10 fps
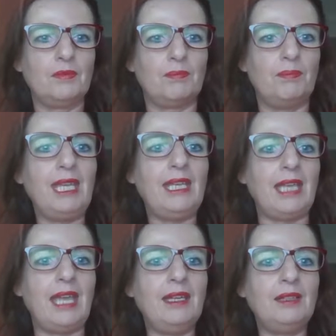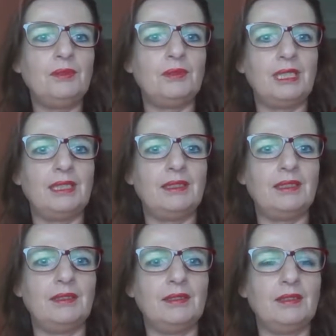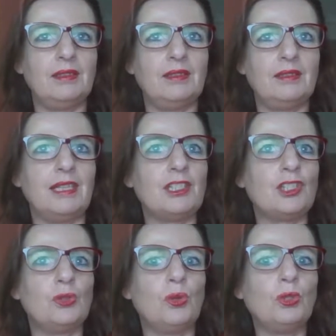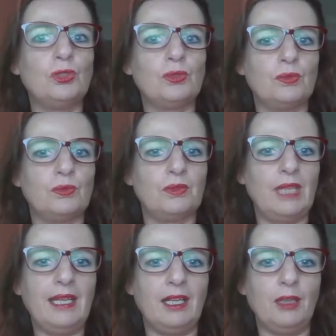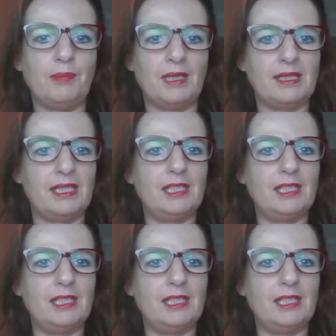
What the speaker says: being angry does not help us.